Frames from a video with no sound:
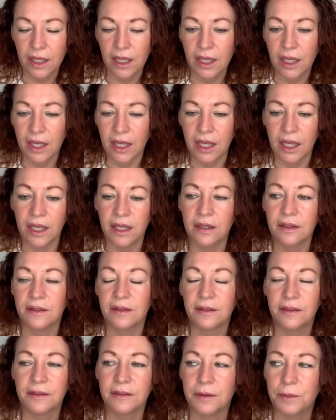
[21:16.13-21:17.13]

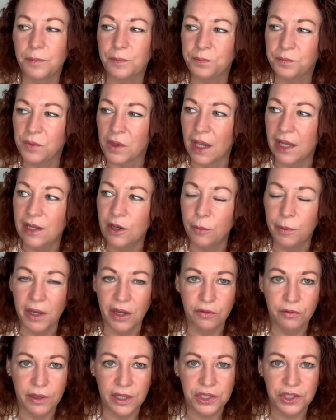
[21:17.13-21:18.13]
it's a little bit
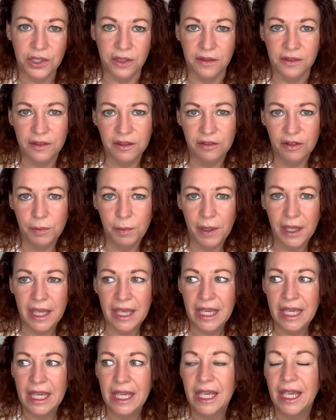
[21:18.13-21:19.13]
rich and
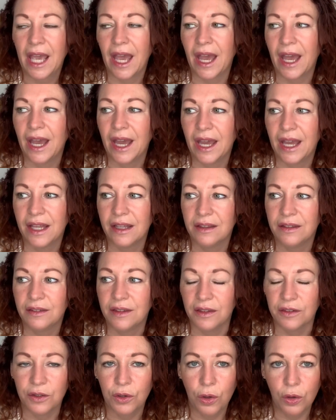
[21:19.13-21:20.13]
syrupy and
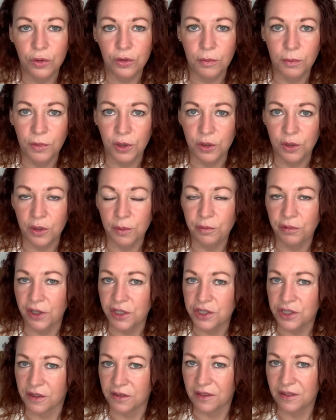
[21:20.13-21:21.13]
it's called Mon
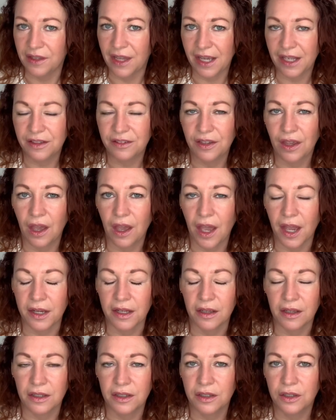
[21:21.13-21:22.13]
Précieux Nectar and
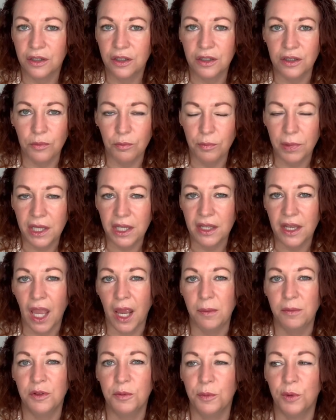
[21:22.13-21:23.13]
it, it couldn't be
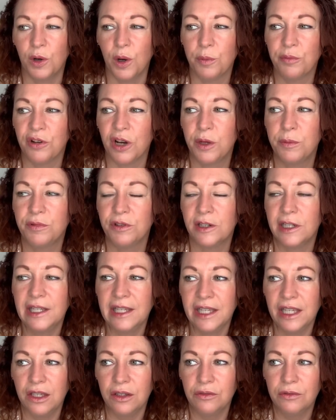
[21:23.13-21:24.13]
named more appropriately.
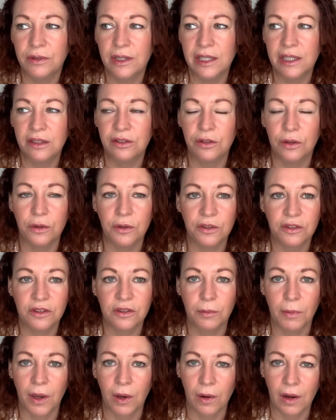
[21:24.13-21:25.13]
You really do
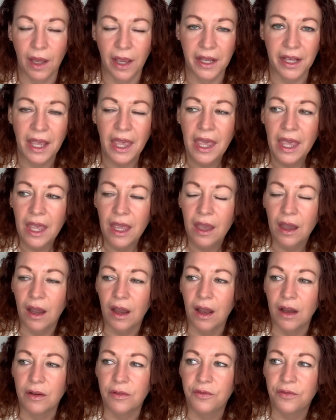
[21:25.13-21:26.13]
smell like
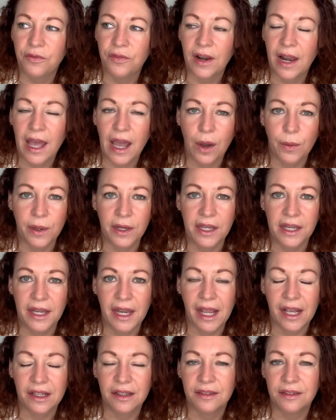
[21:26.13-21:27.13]
a flower
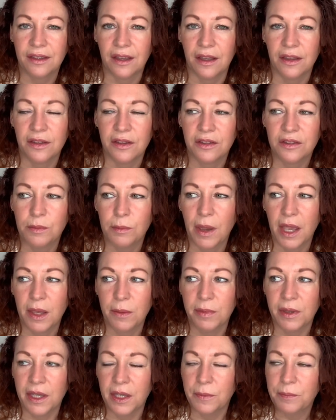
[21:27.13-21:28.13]
nectar that's
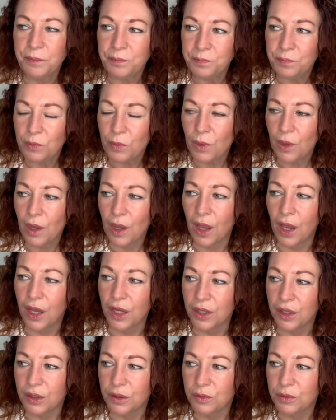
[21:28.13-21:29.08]
maybe uh,